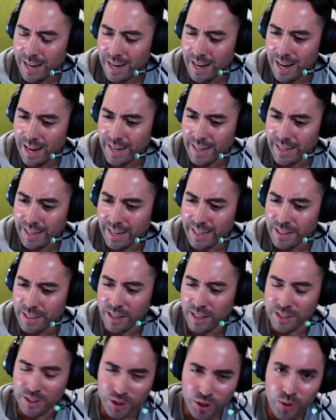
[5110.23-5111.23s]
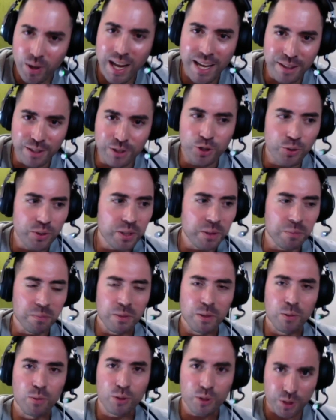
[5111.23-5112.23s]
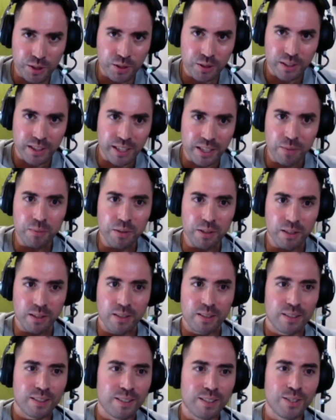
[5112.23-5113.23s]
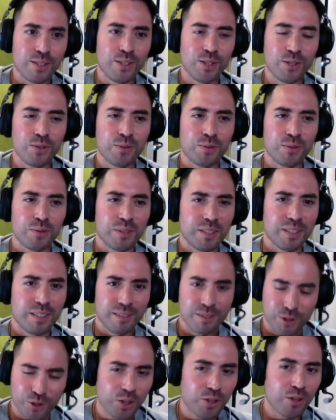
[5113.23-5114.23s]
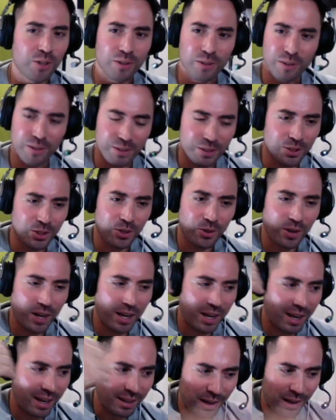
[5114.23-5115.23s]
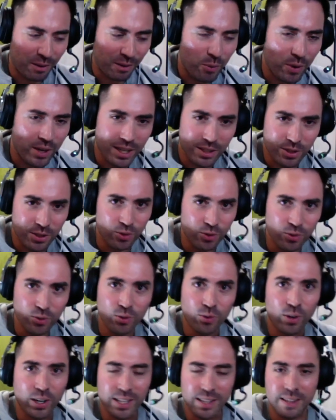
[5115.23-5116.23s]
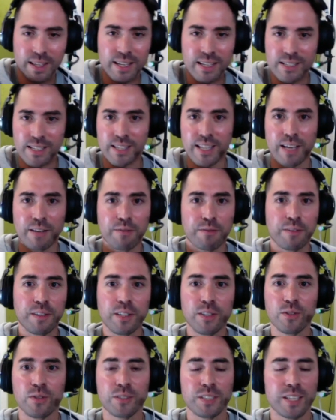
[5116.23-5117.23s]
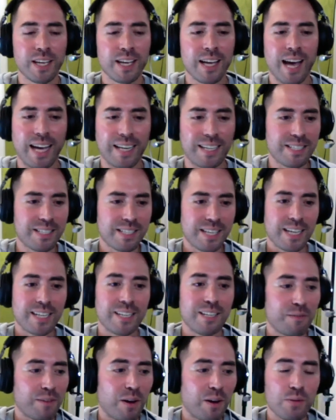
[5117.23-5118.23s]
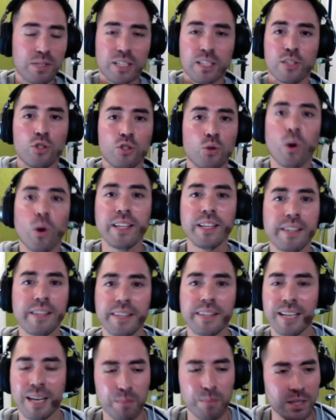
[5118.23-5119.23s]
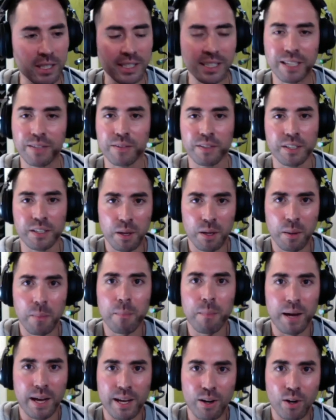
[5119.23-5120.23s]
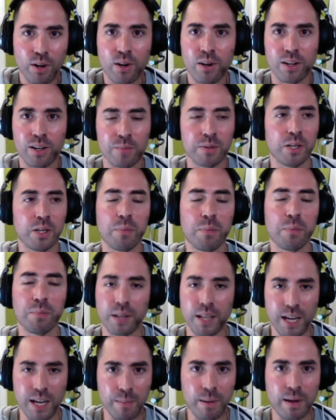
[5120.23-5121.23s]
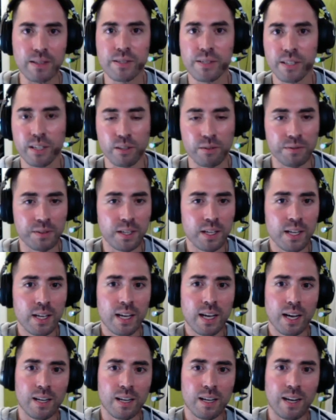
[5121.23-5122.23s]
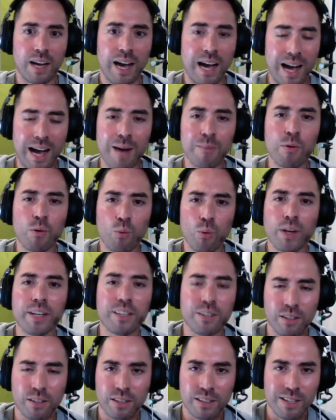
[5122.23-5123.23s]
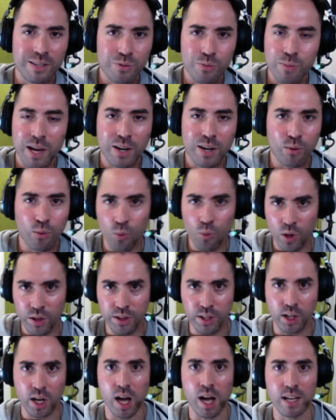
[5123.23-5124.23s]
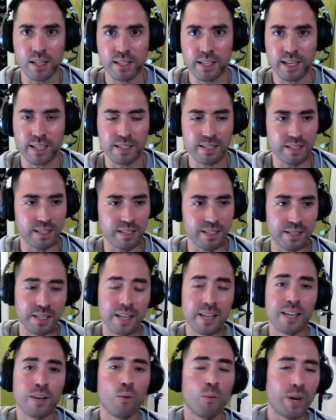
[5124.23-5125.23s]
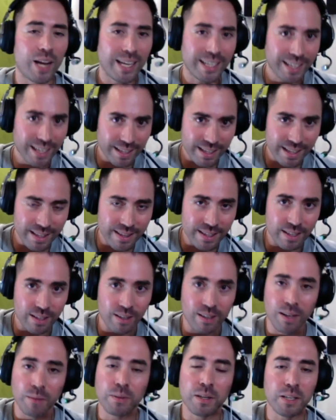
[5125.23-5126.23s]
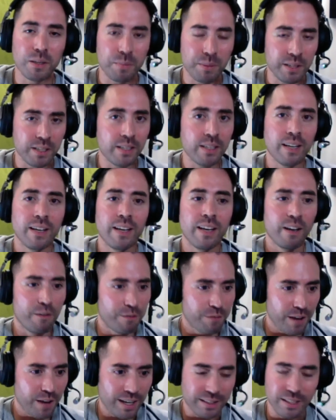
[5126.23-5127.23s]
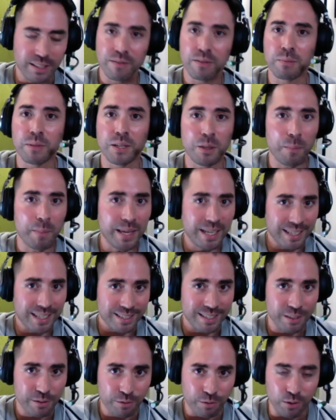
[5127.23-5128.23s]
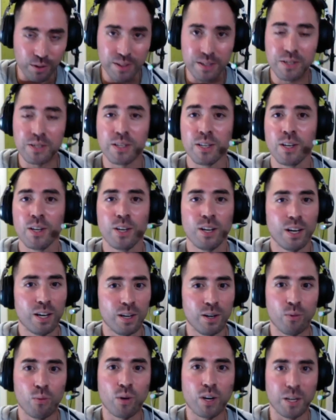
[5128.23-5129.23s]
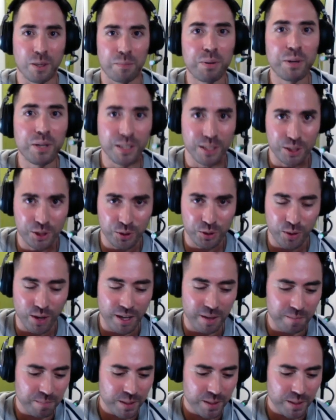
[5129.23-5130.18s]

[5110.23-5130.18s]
I, I I still had the dream. It was still in me, you know. Sure, you know, I, I went on to do great things in that field. I decided if I was going to do anything, I'm going to give it my all. I'm going to apply myself. Uh, I, I'm a winner. It doesn't matter what the context is. When I get in there, I'm going to be effective. I'm going to make a difference. Uh, we're going to push, right?